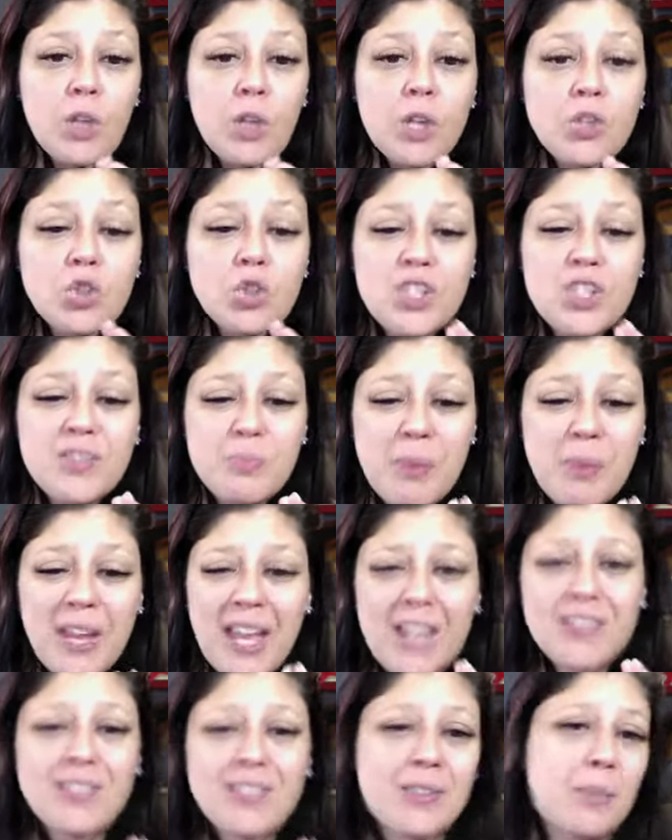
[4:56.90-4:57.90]
Just
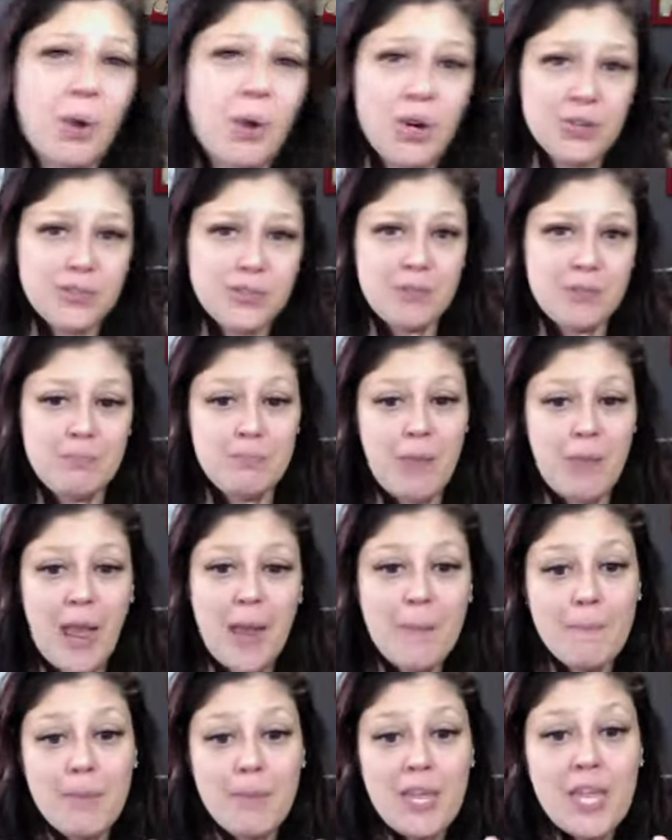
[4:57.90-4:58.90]
because a person may
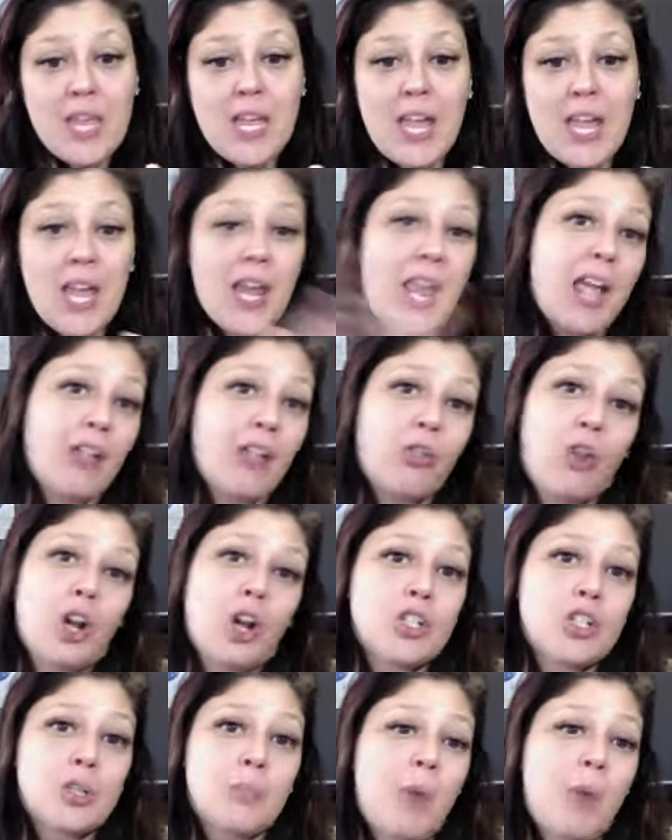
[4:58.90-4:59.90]
be in a
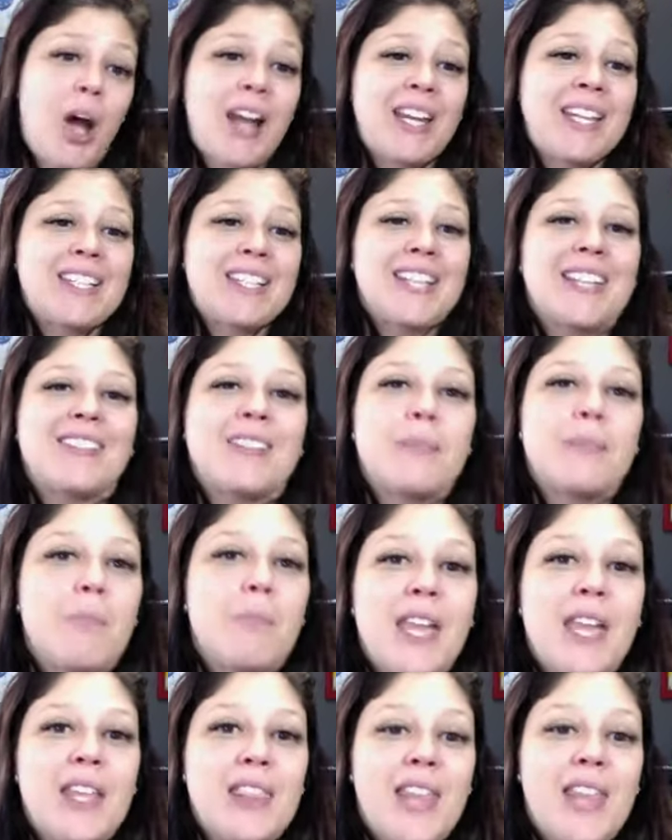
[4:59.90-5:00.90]
larger body doesn't
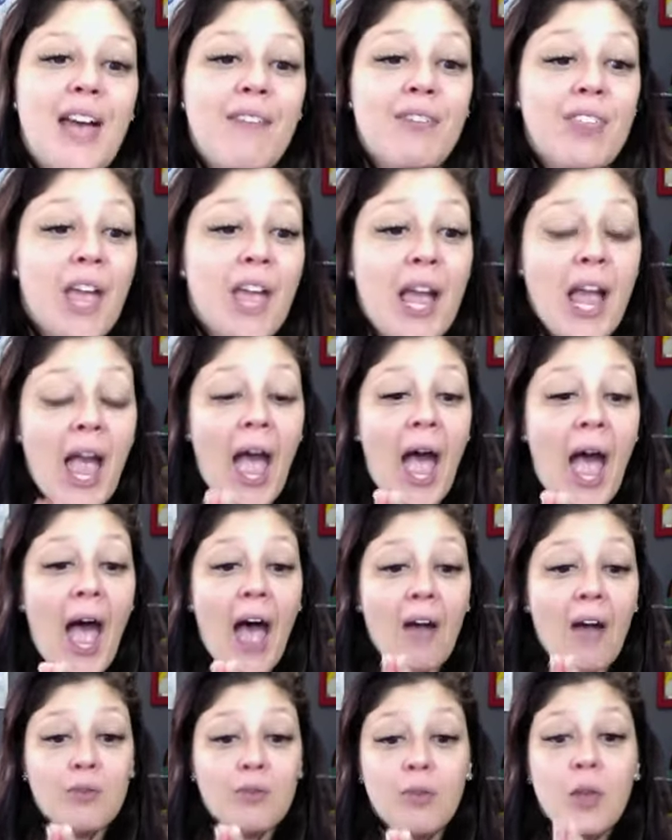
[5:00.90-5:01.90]
mean that they
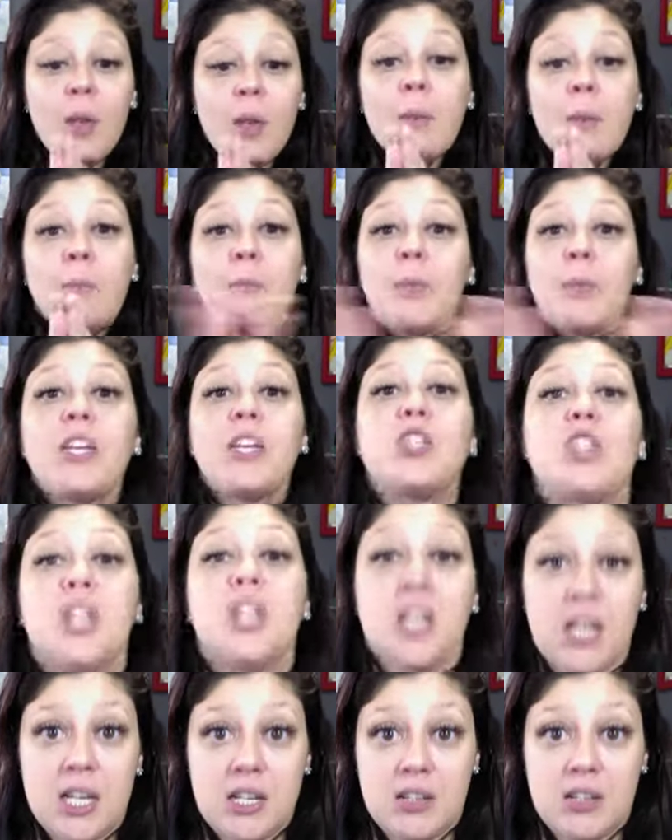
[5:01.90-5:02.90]
have binge
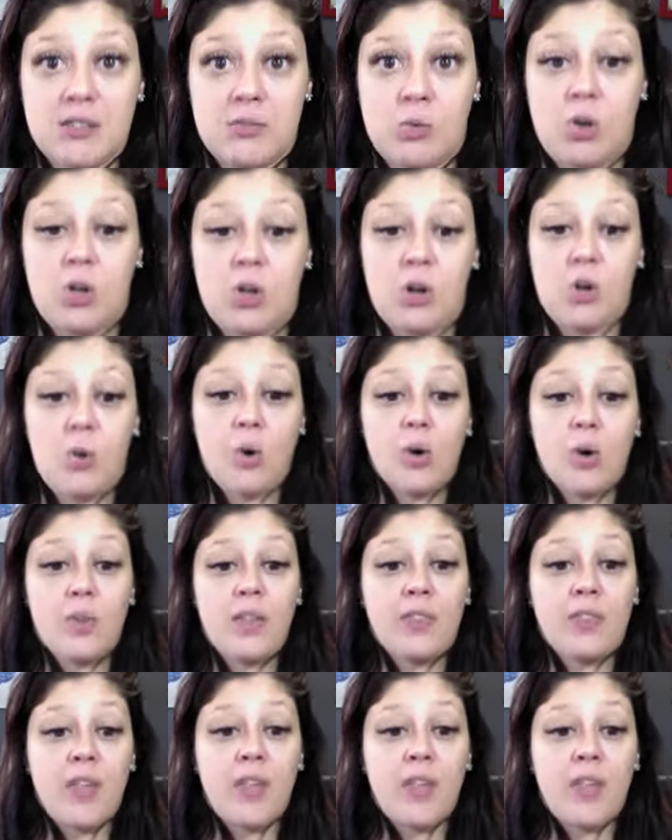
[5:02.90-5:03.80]
eating disorder or that they